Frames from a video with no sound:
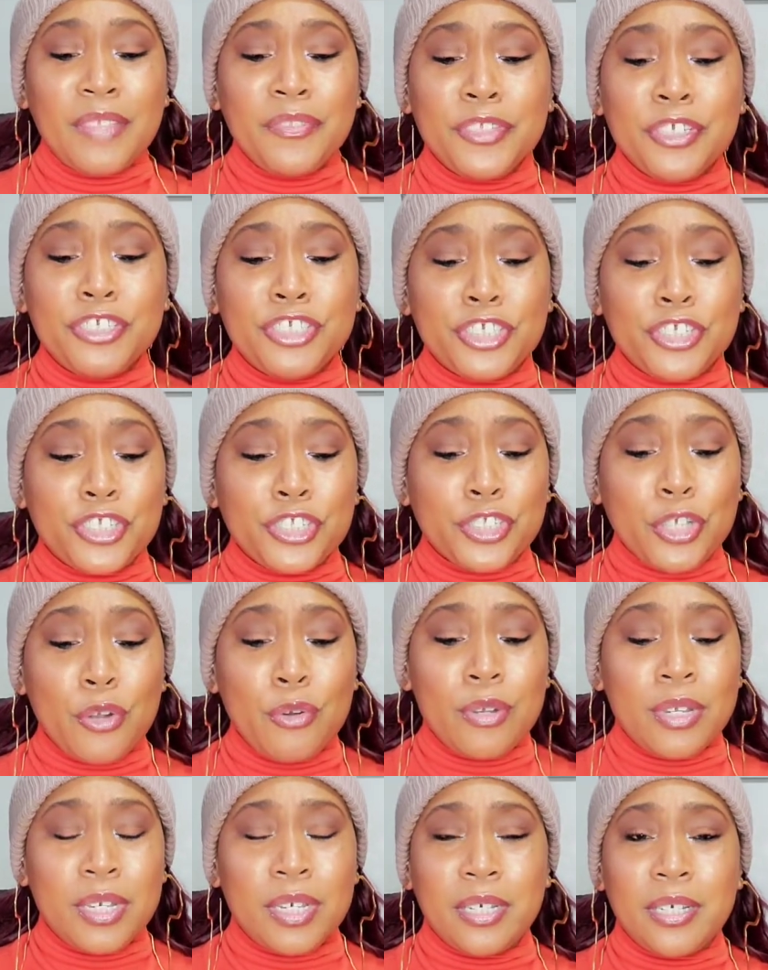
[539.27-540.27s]
They're just
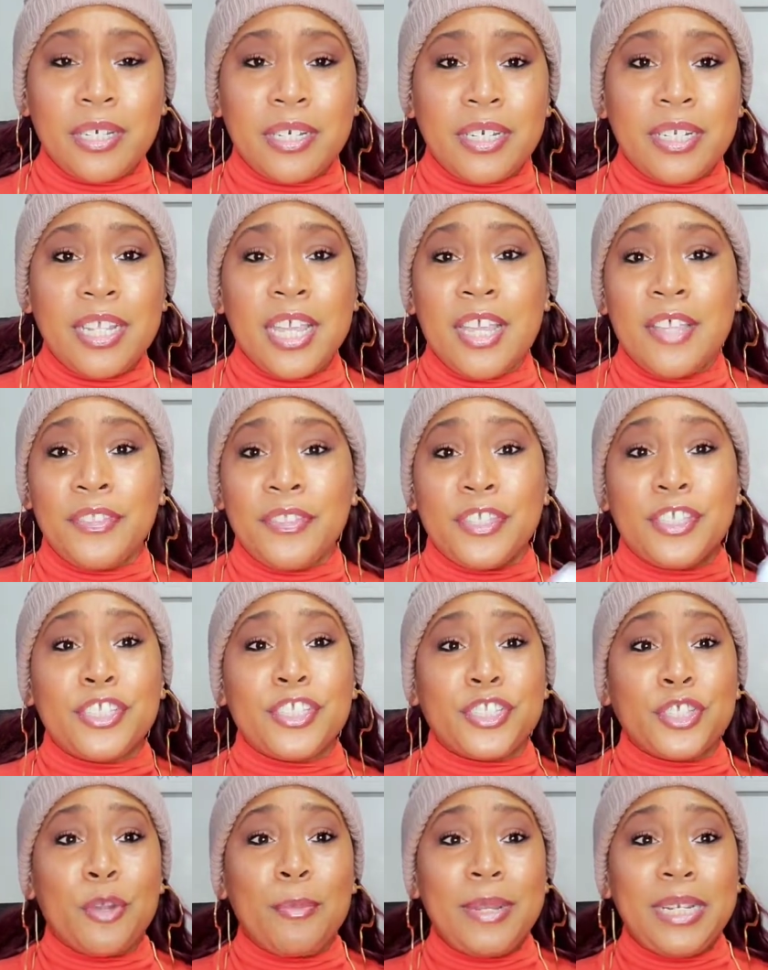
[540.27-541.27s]
so good. There's
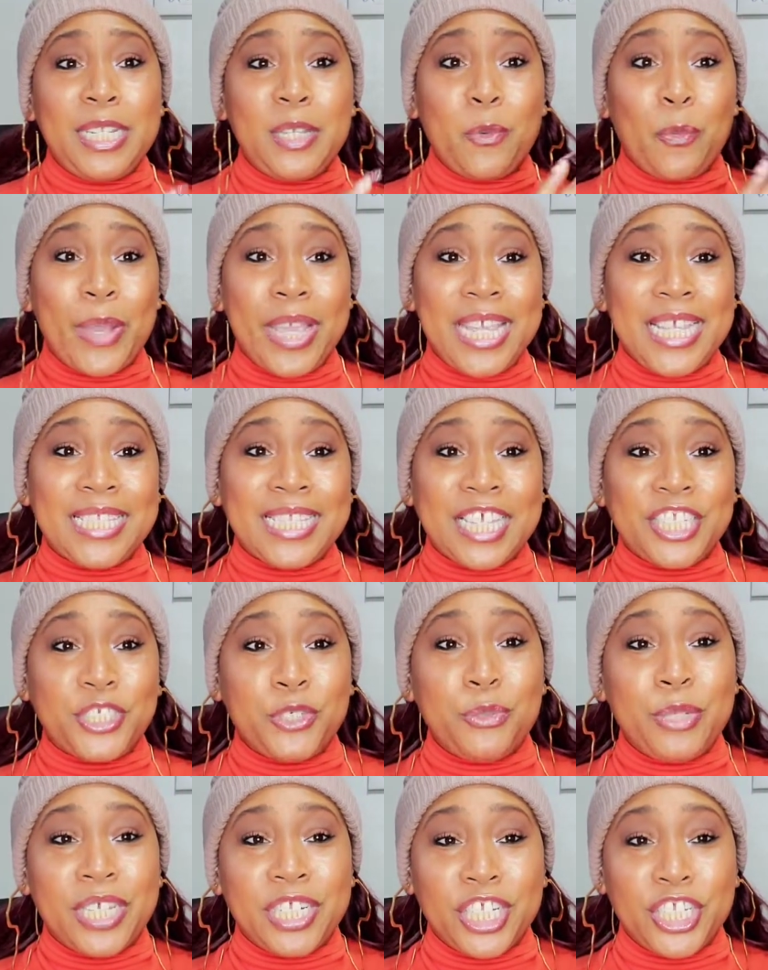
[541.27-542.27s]
so many ways that
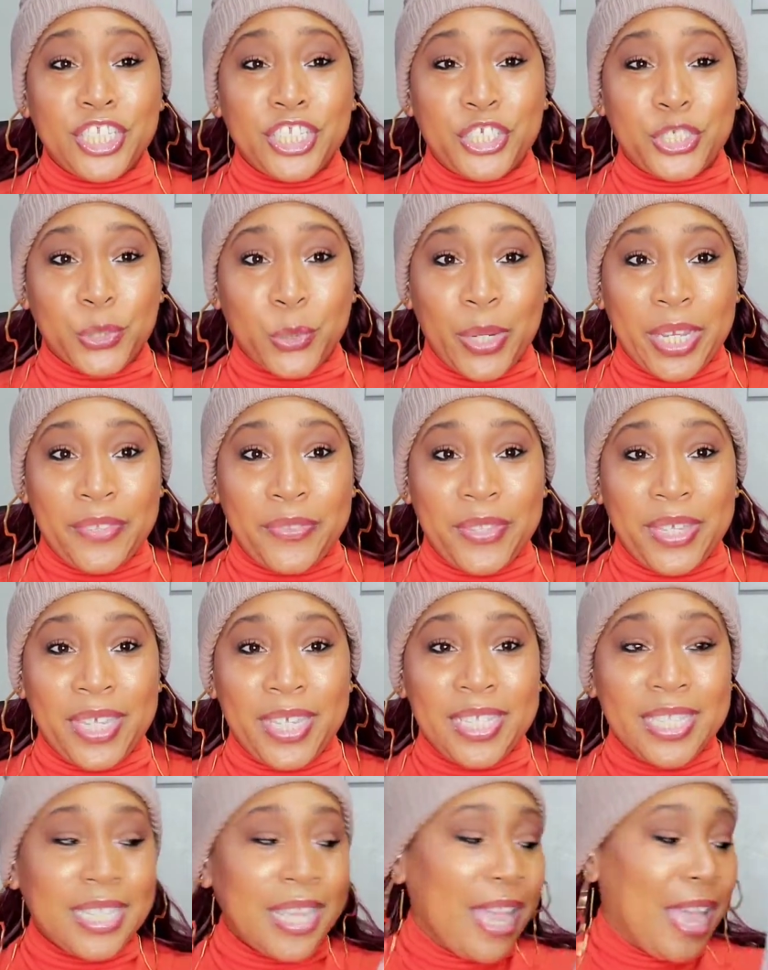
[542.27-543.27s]
you can enjoy
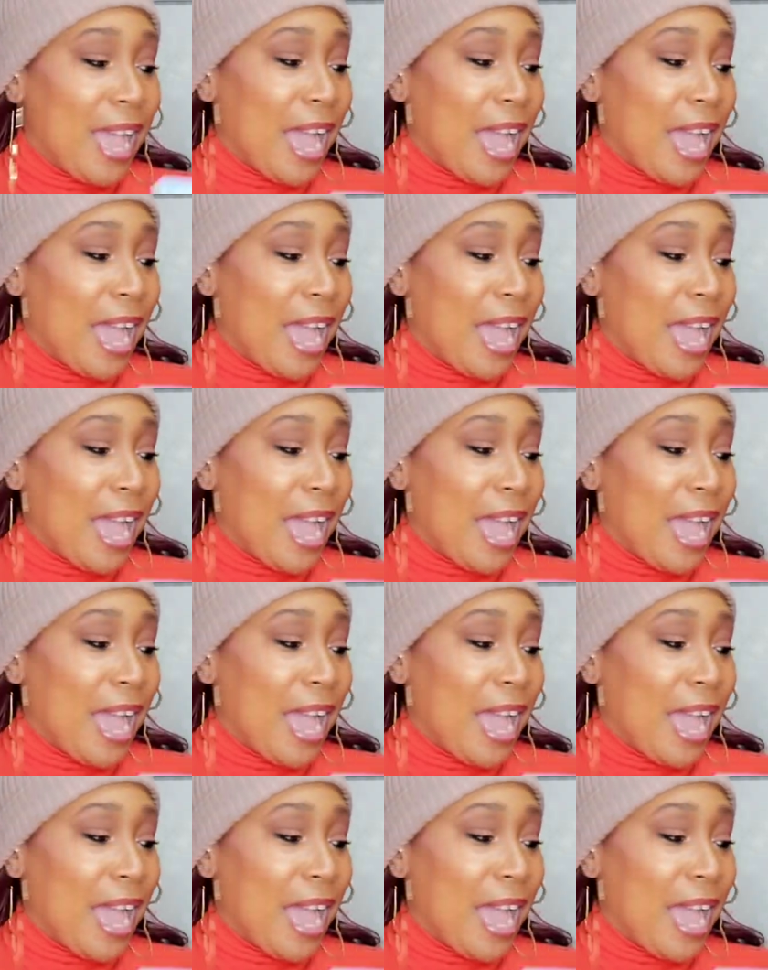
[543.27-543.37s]
this.